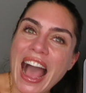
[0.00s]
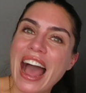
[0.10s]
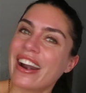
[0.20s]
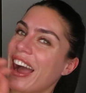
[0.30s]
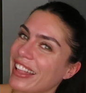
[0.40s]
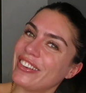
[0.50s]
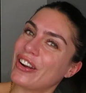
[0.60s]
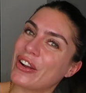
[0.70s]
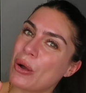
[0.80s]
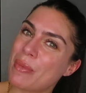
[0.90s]
I highly
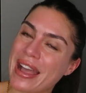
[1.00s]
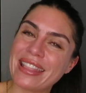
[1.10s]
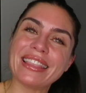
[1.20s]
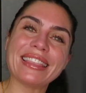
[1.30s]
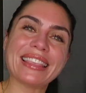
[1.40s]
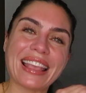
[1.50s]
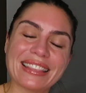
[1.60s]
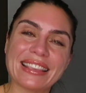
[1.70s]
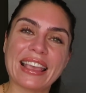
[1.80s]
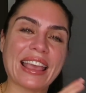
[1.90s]
recommend
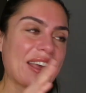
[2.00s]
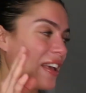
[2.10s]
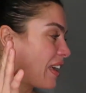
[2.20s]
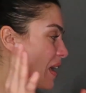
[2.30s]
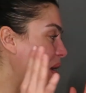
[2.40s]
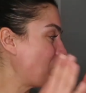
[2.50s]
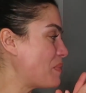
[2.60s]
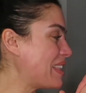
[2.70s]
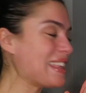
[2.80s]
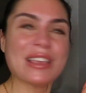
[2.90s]
getting a
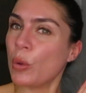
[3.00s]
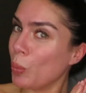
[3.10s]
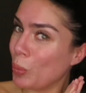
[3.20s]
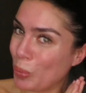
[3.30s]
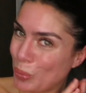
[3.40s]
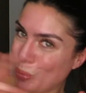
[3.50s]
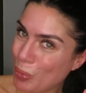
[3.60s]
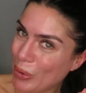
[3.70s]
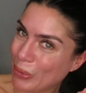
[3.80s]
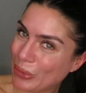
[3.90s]
mini
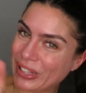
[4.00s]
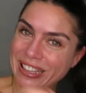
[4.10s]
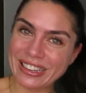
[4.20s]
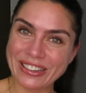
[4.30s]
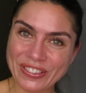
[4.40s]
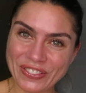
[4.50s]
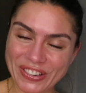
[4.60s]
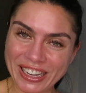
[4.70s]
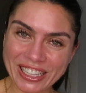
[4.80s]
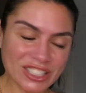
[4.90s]
beauty
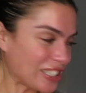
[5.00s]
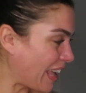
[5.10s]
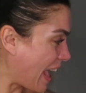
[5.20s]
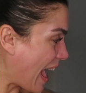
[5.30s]
fridge.